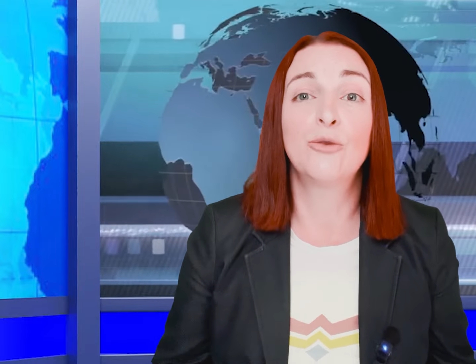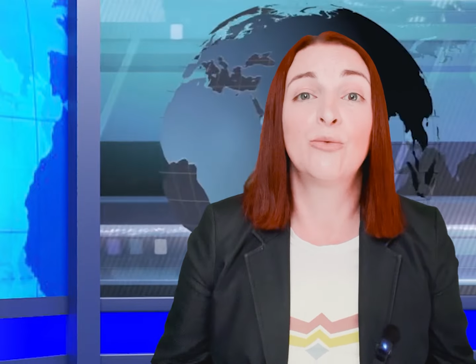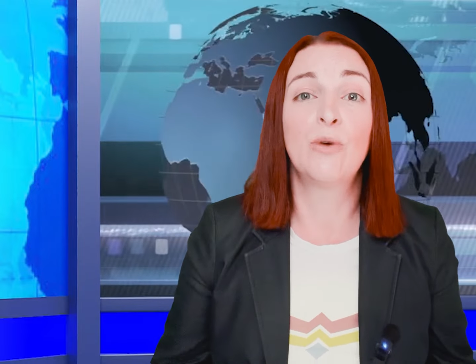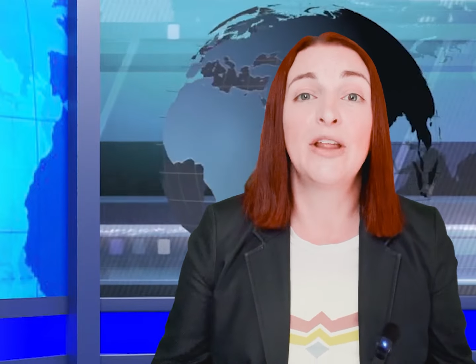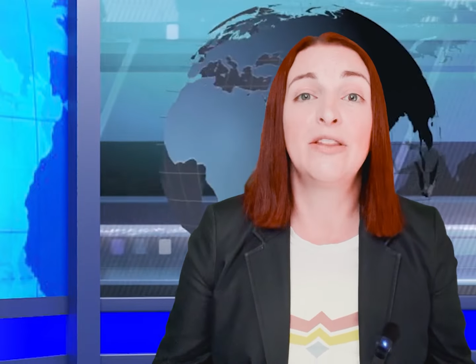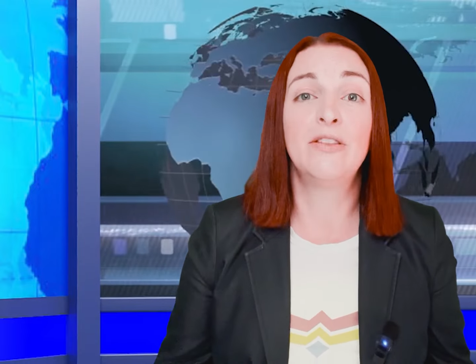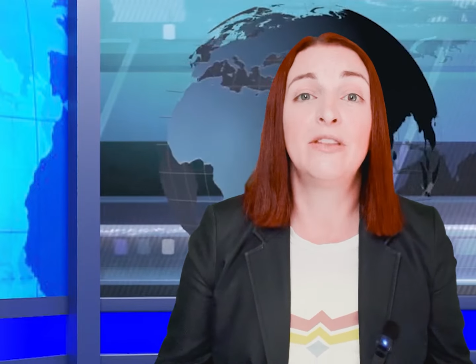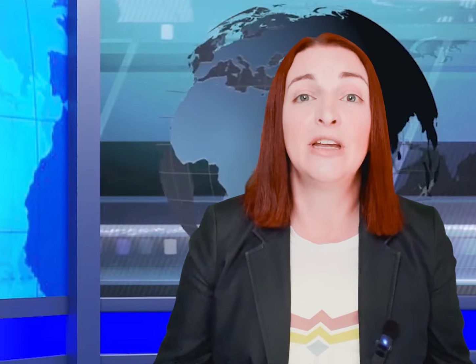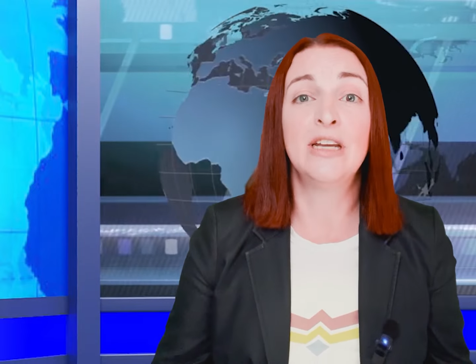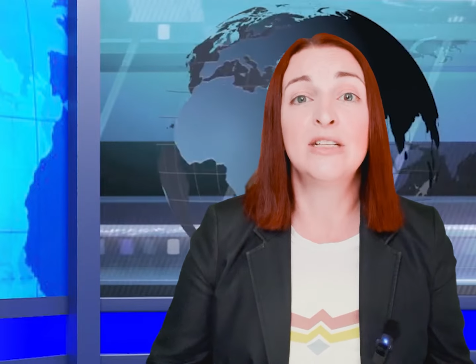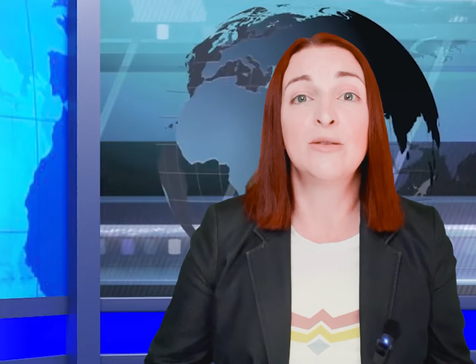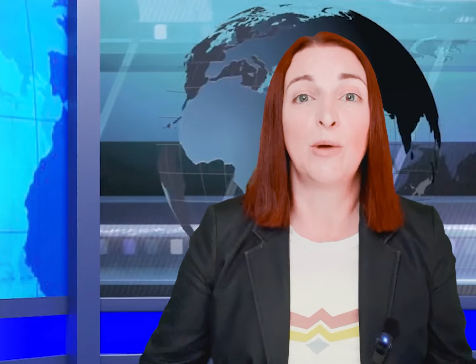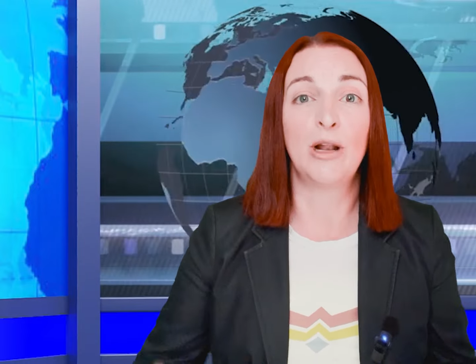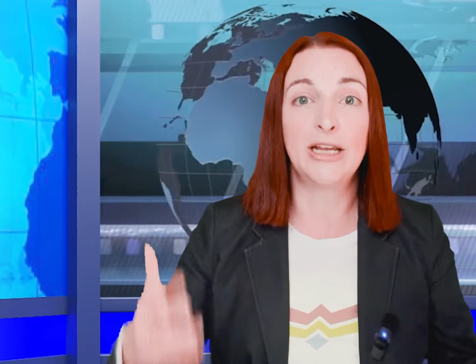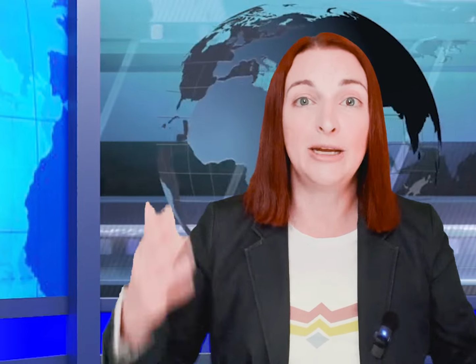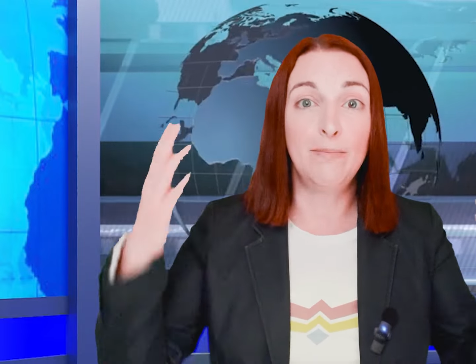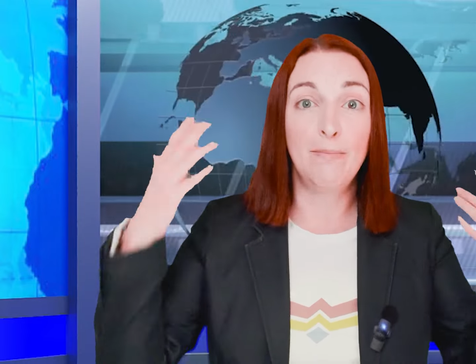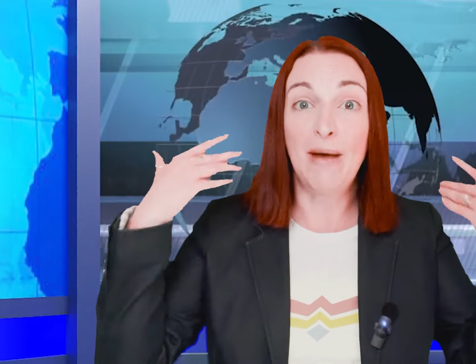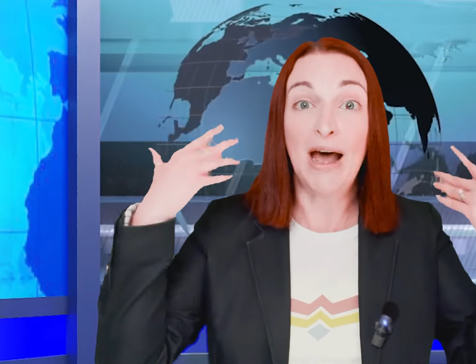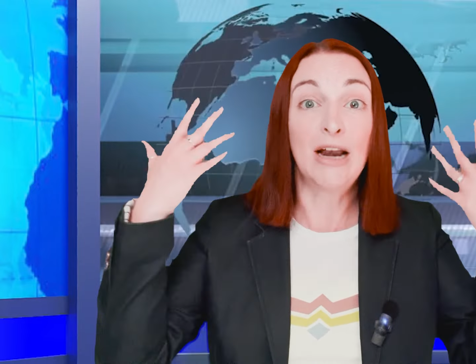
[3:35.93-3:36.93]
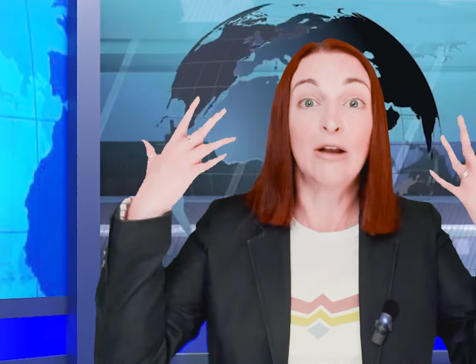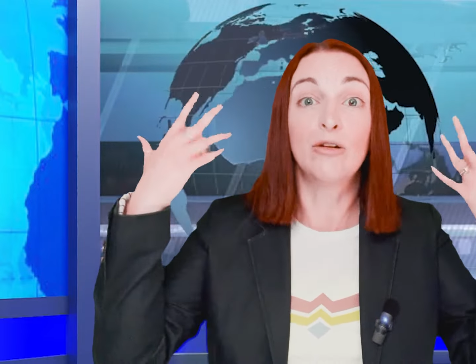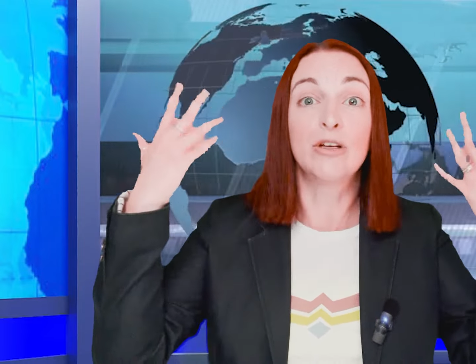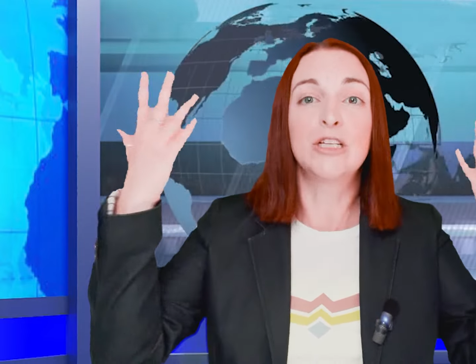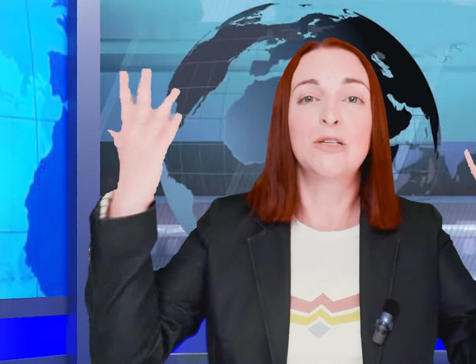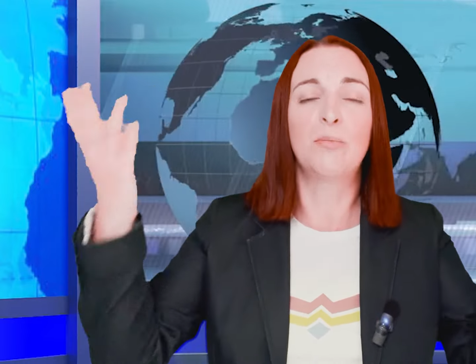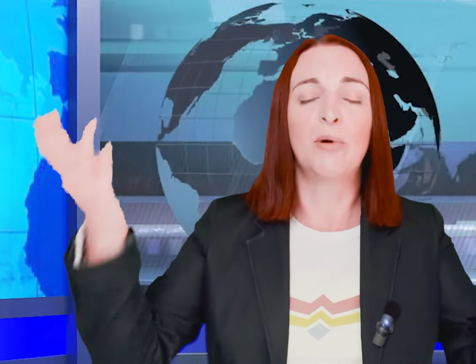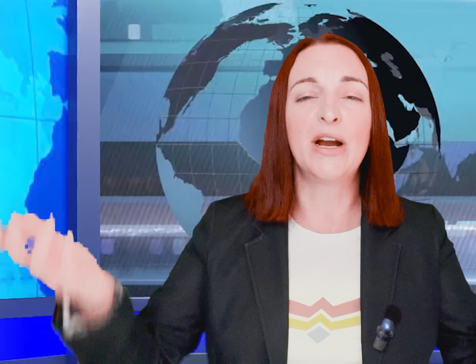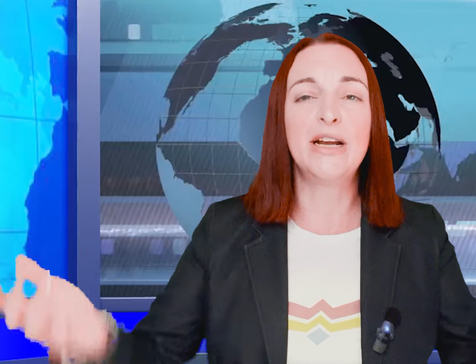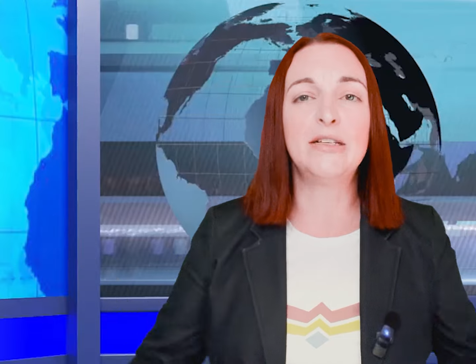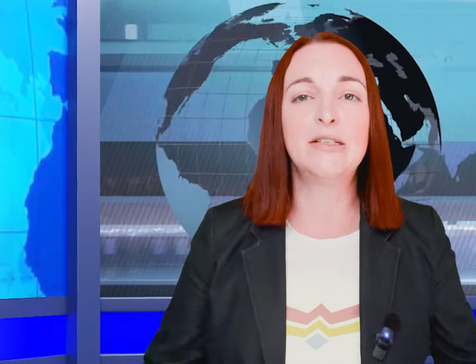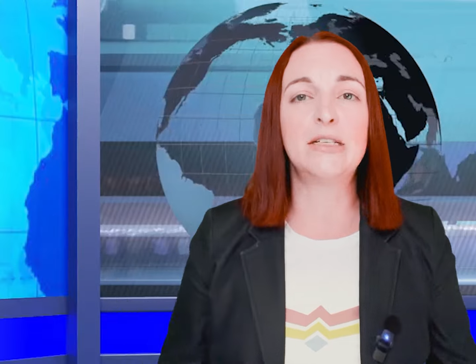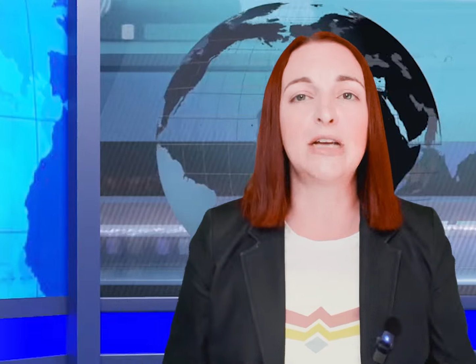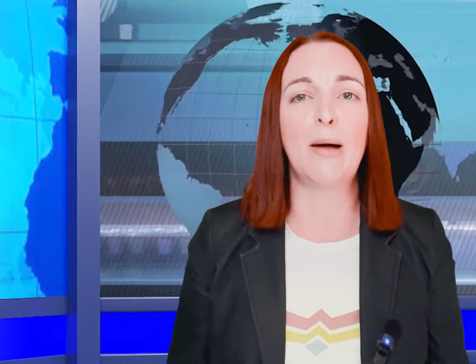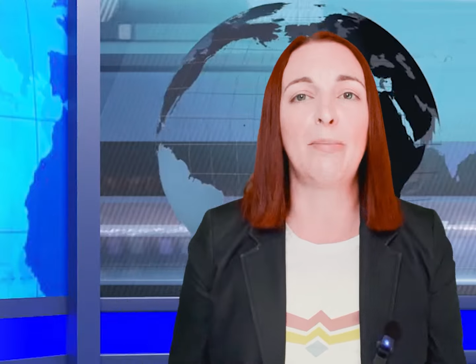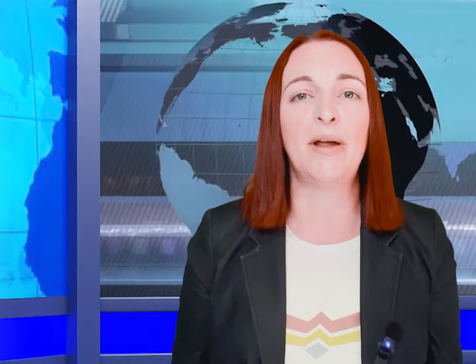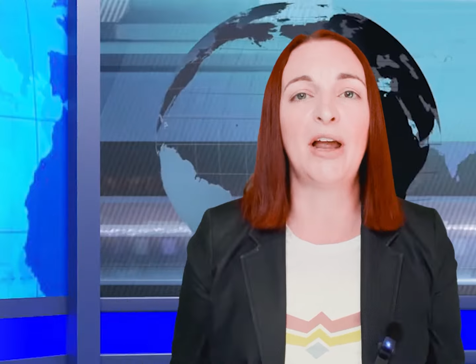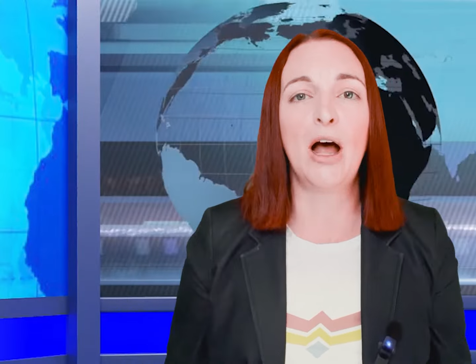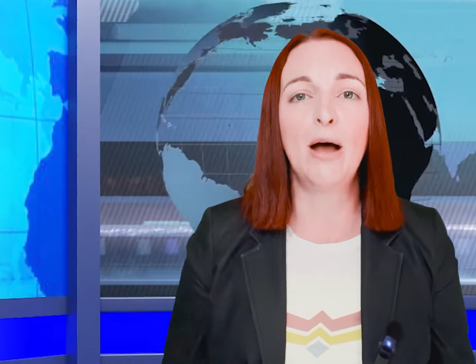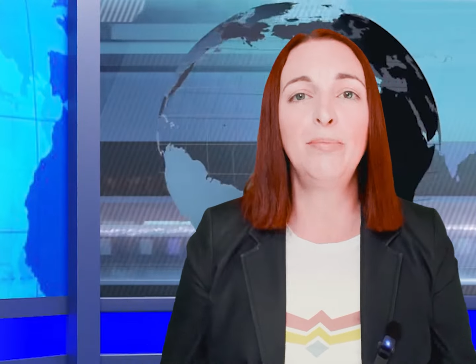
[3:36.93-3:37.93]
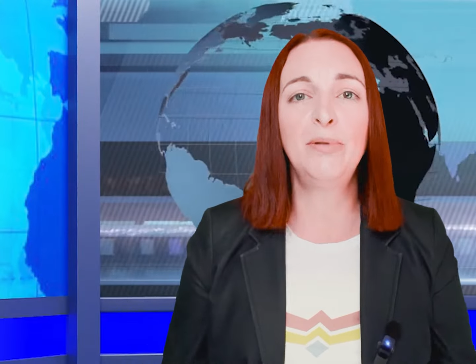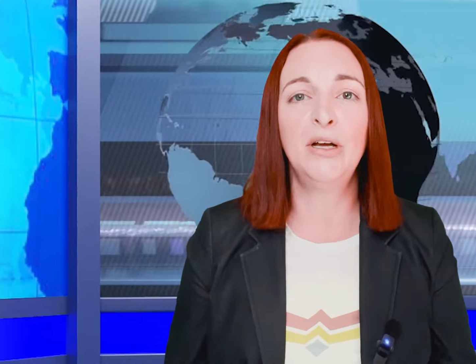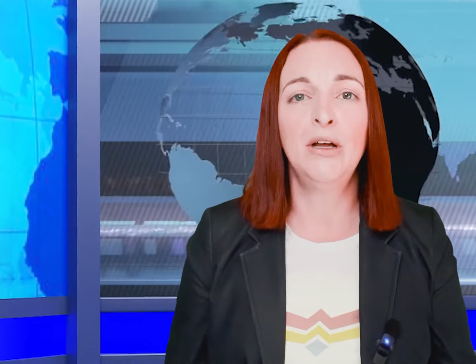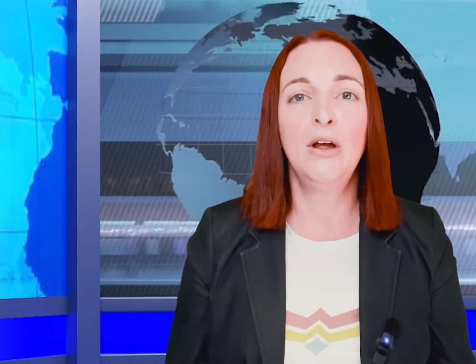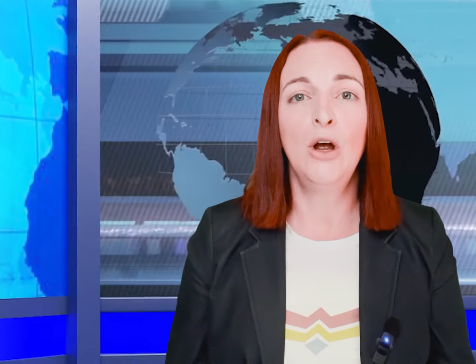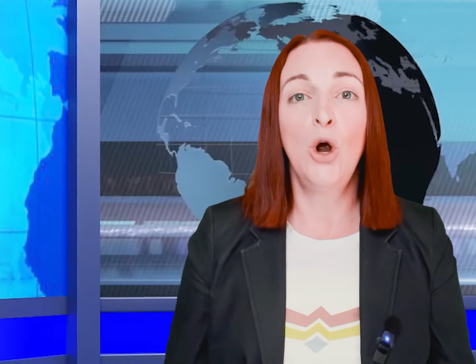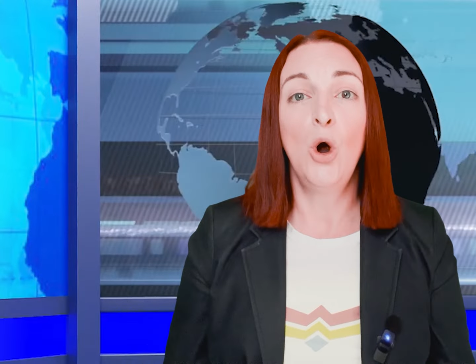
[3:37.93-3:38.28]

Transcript: run things while he battled his brain stopping up.